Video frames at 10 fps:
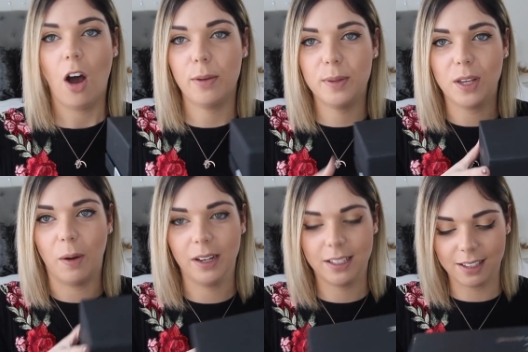I'm
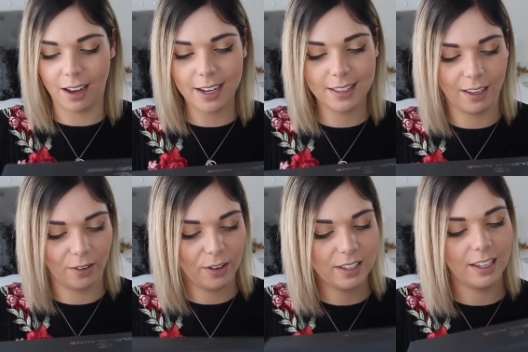so excited,
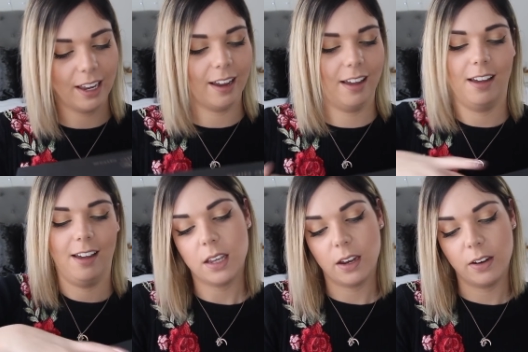honestly.
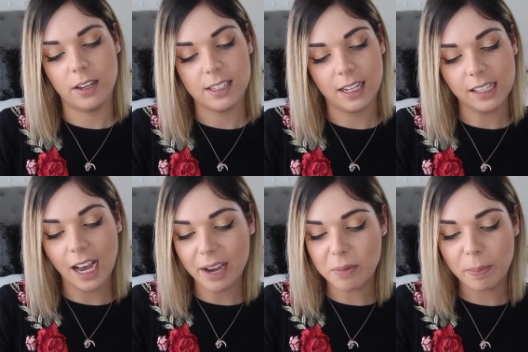So it says,
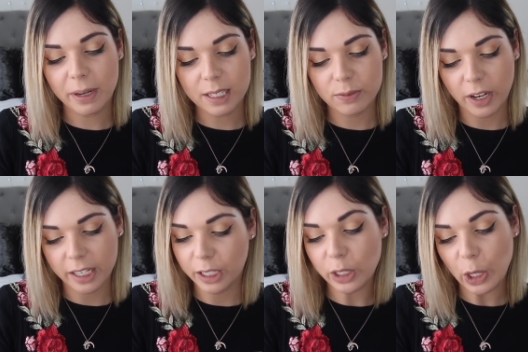hi Emma, please
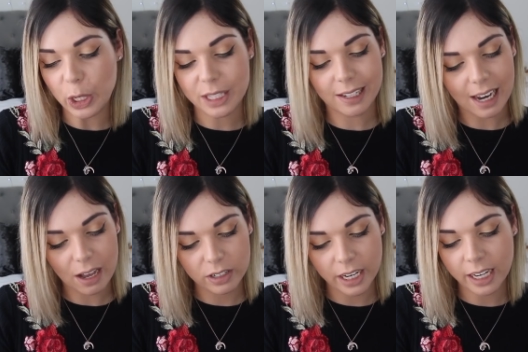find enclosed the
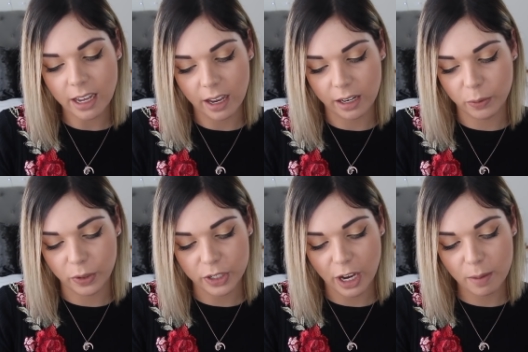Cloud 9 curling
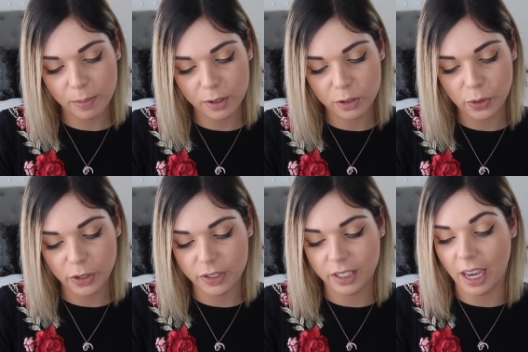wand. I hope you enjoy
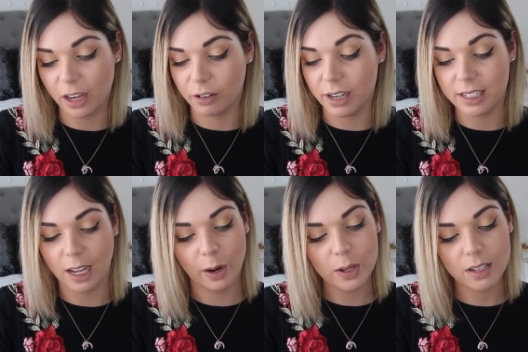using it and
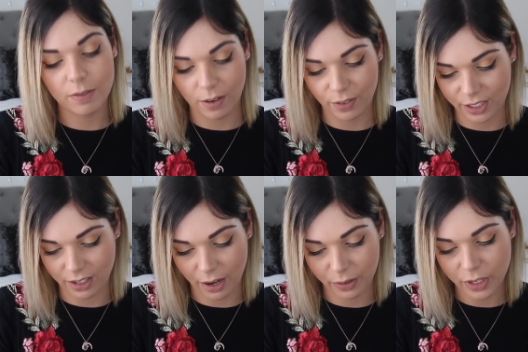creating lots of lovely
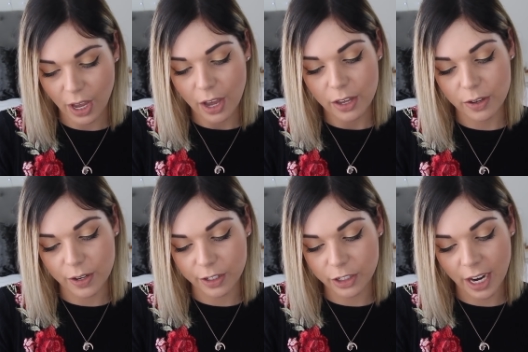styles. You
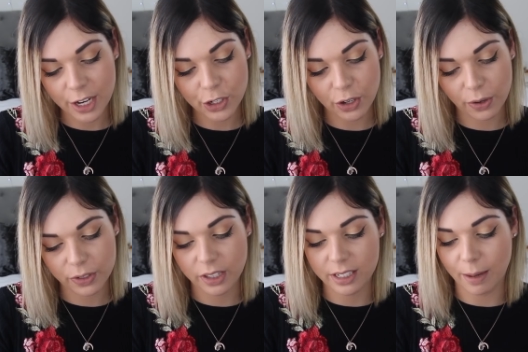can change and
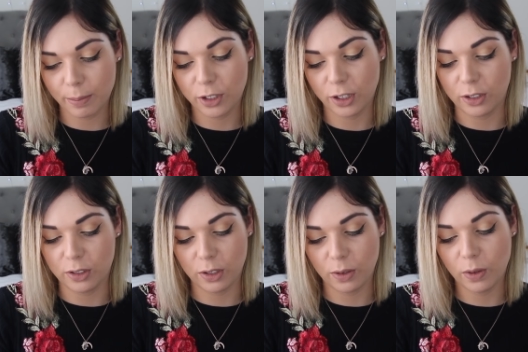alter the temperature to
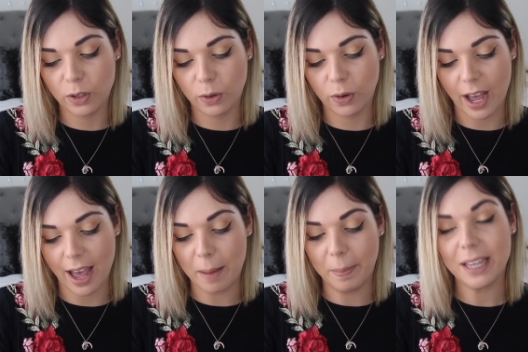suit your
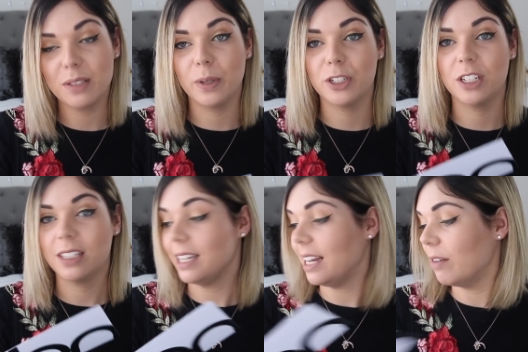hair. Best
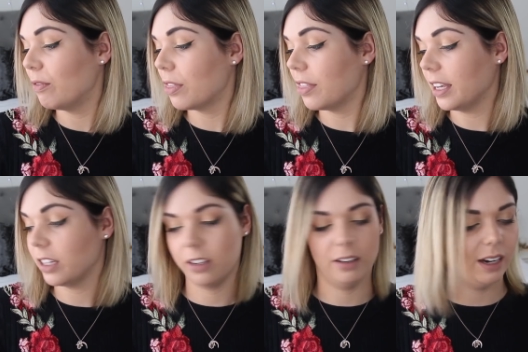wishes, Liv.
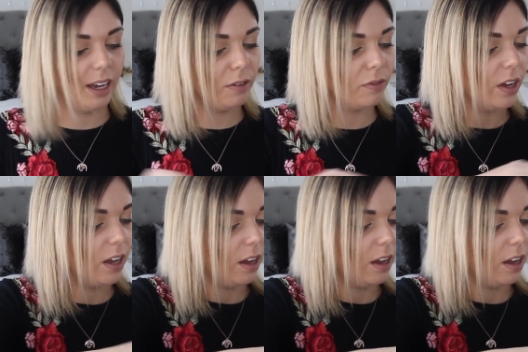Thank you, Liv.